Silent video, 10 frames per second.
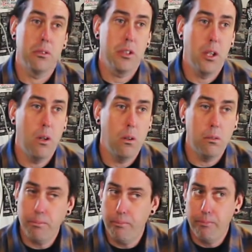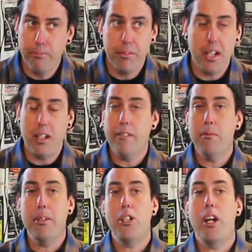so they've never
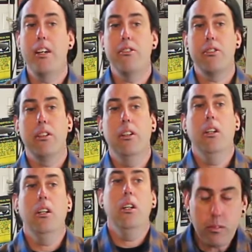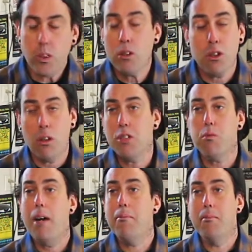been changed. So I
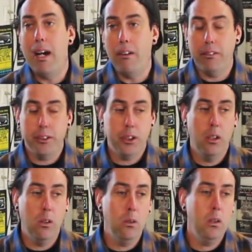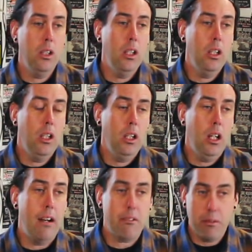swapped them out. So
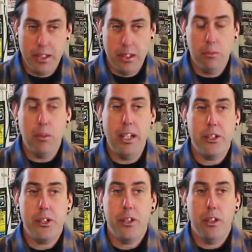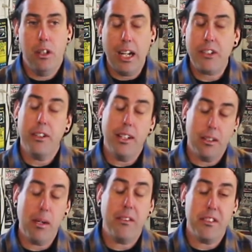after we did the winch, actually
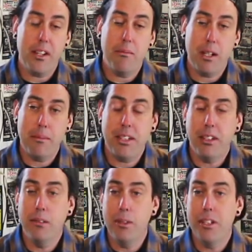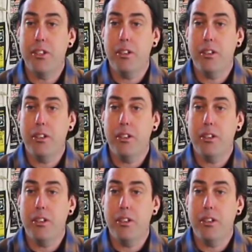about the same time I did the winch,